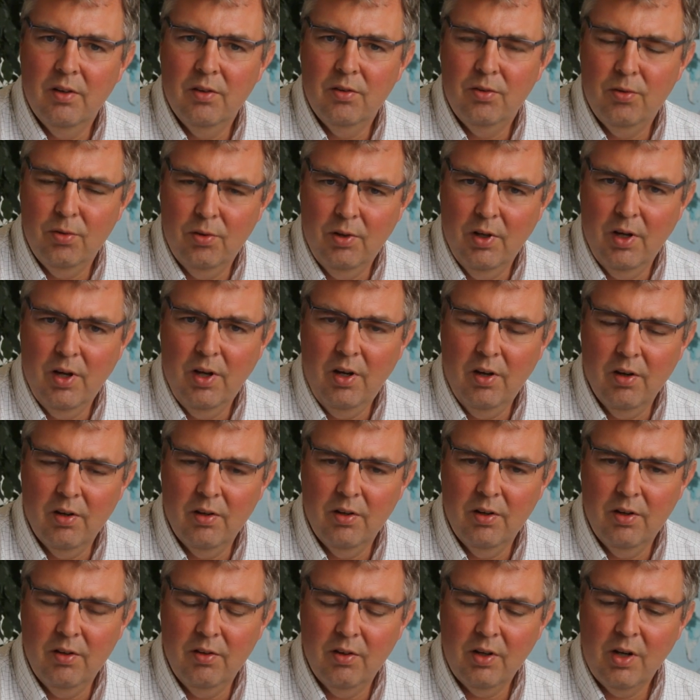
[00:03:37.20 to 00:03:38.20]
today and
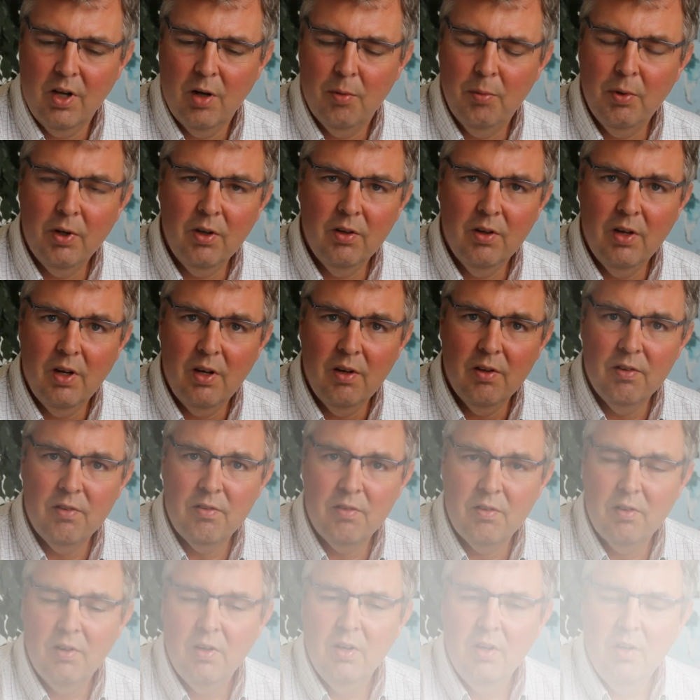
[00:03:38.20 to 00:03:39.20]
in the coming
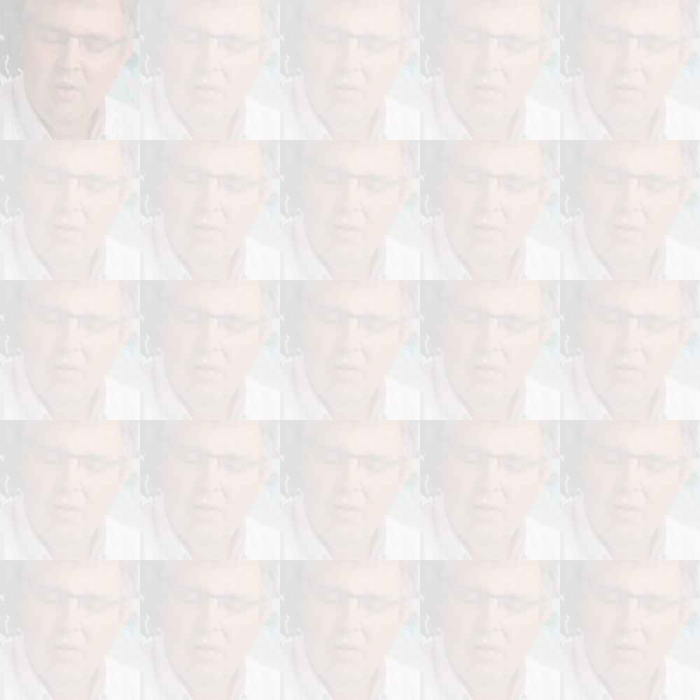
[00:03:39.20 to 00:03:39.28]
days.